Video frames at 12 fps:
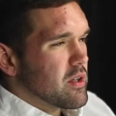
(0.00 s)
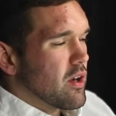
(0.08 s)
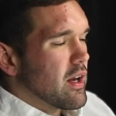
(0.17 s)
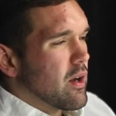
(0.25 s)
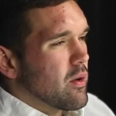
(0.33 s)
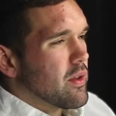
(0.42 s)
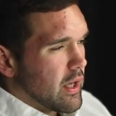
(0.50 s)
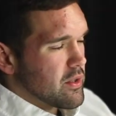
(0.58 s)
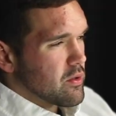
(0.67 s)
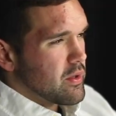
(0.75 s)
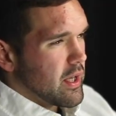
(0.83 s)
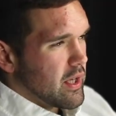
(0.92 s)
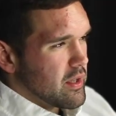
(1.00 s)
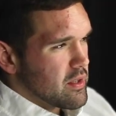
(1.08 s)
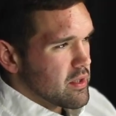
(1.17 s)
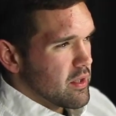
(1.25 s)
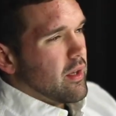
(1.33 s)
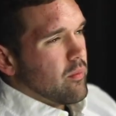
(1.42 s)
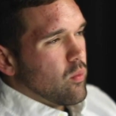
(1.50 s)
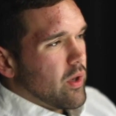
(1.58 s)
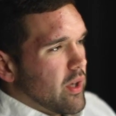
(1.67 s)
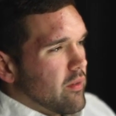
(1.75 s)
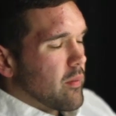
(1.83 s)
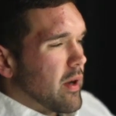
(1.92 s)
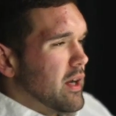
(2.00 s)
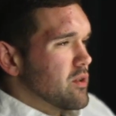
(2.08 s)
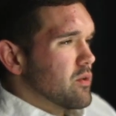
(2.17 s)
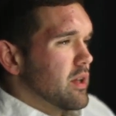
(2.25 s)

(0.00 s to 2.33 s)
started out with Hydro tens. It went from Hydro